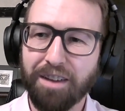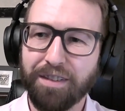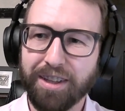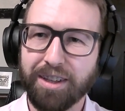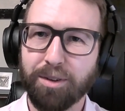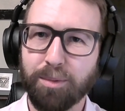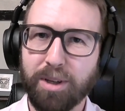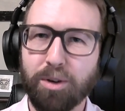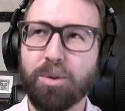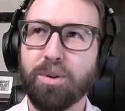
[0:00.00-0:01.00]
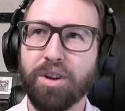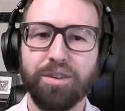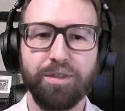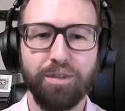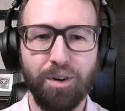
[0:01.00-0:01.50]
I think we all
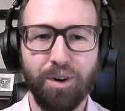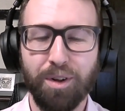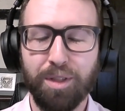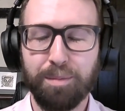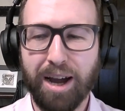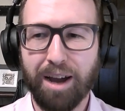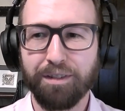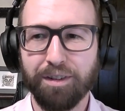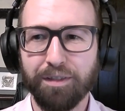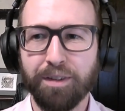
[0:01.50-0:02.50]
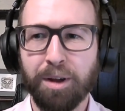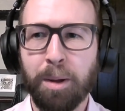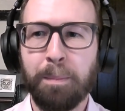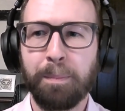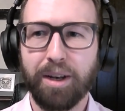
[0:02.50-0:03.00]
look for the path of
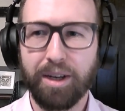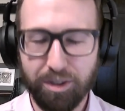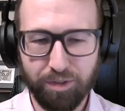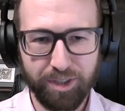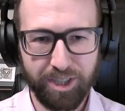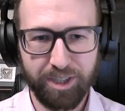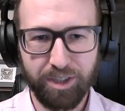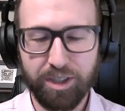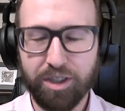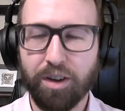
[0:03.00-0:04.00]
least resistance.